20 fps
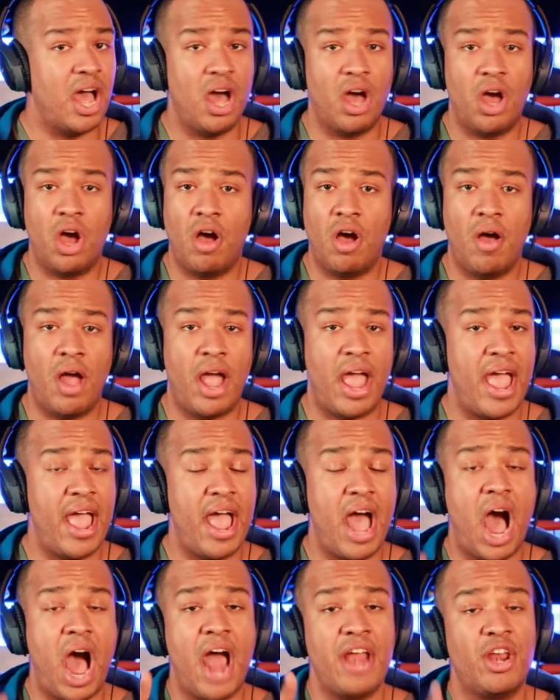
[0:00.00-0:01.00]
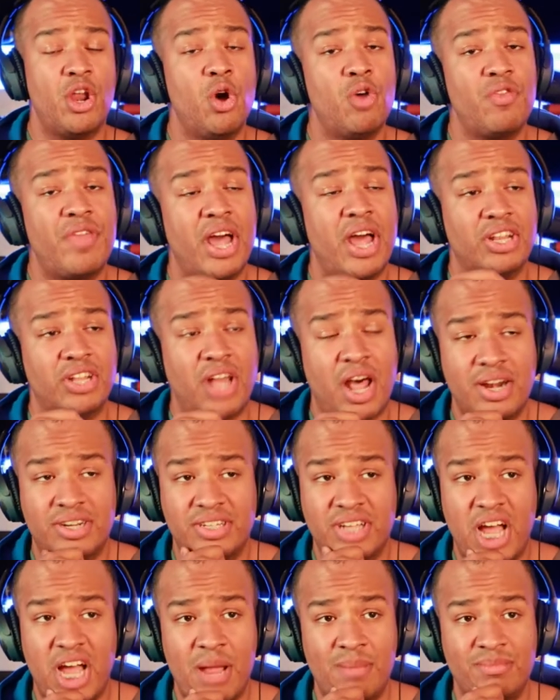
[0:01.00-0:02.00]
Uh, I know that a lot of
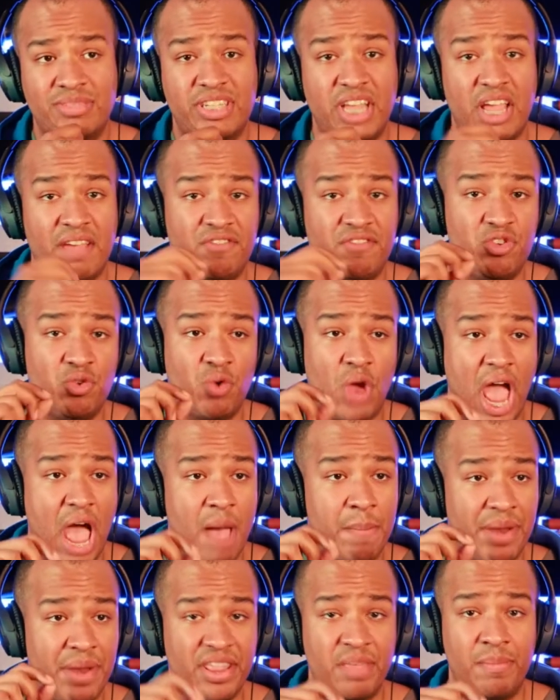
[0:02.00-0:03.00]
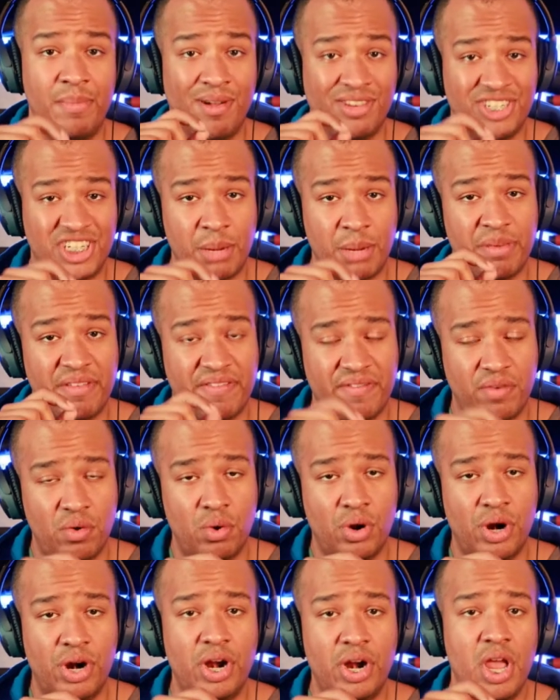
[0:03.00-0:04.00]
times, if you have been in the military
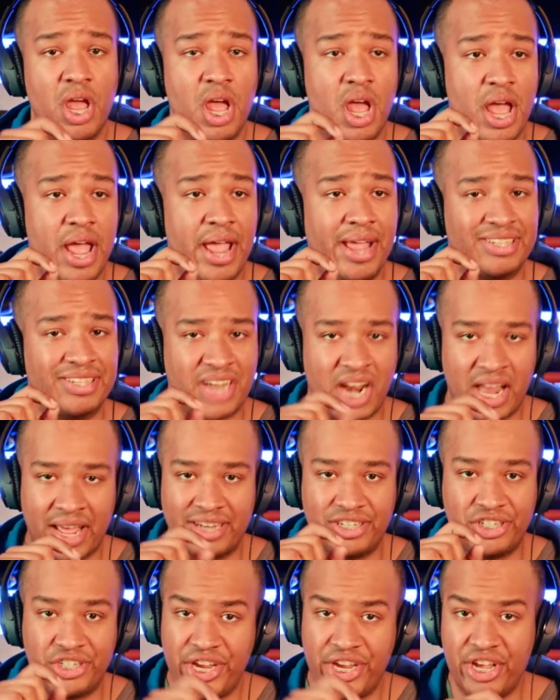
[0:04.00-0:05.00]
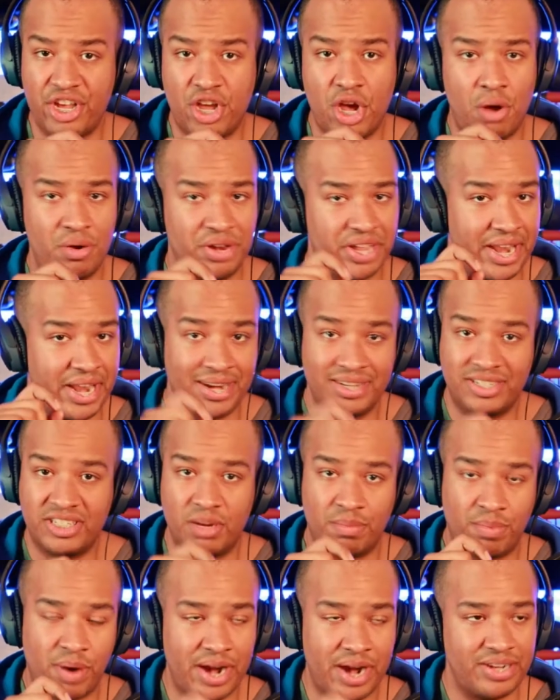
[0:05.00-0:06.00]
before, it's kind of like a cheat code to get into the
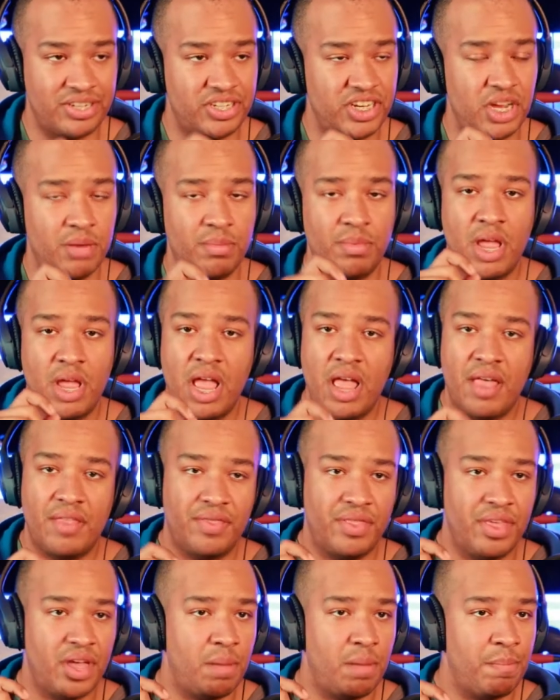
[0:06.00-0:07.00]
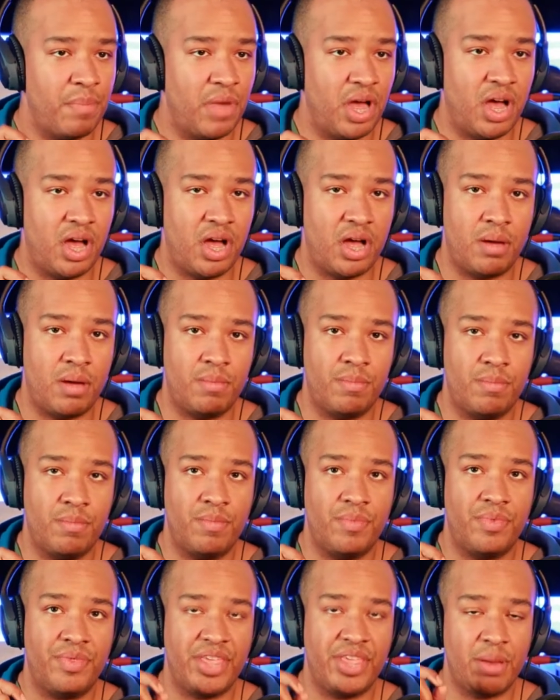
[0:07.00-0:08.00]
apprenticeship. The um,
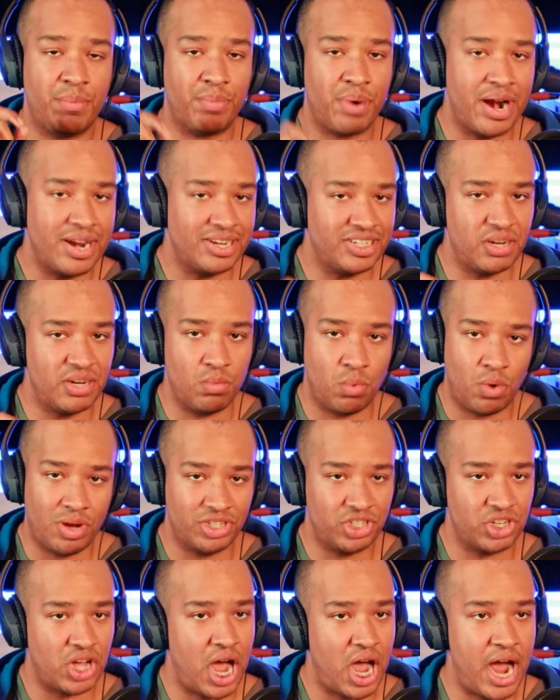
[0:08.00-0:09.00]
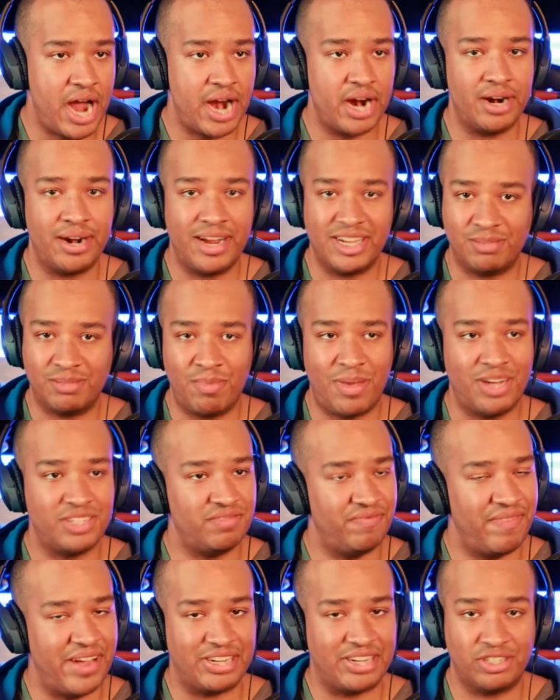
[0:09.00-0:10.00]
the apprenticeship wants to hire as much
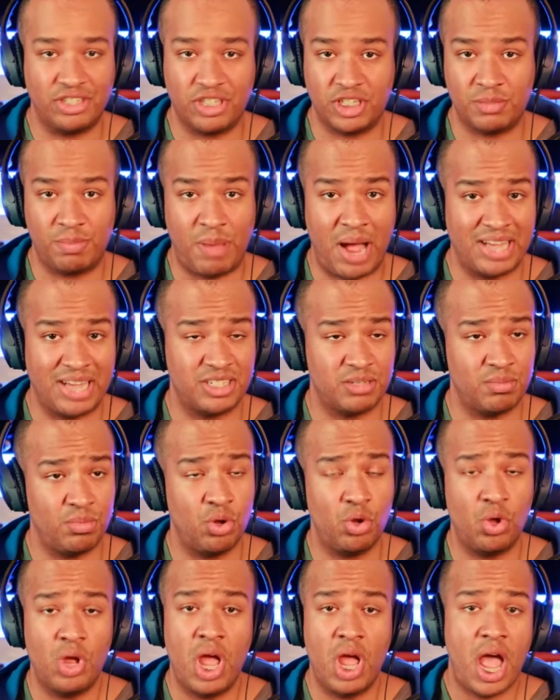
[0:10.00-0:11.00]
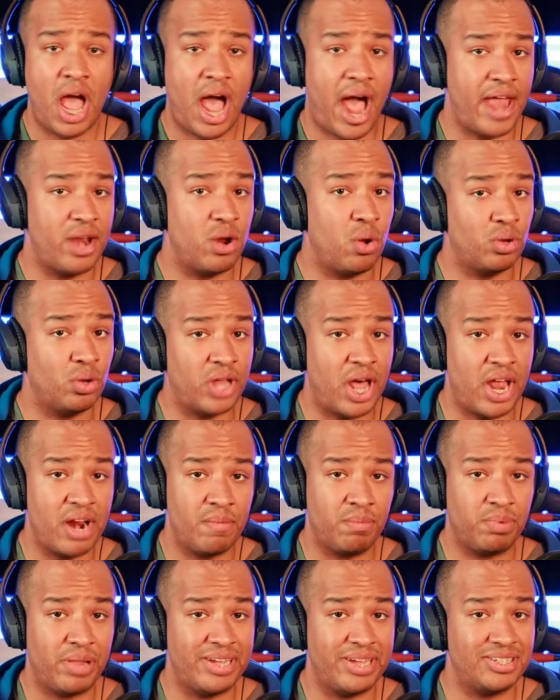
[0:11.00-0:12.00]
veterans as possible. I know a lot of
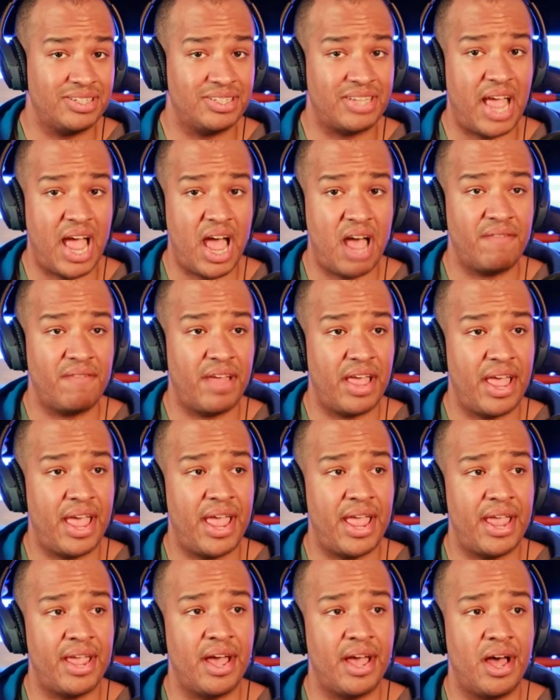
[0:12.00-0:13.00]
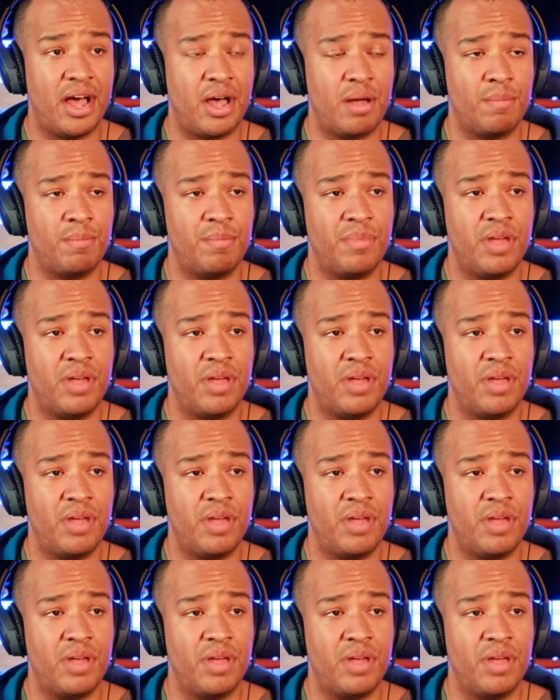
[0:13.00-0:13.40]
places have a um,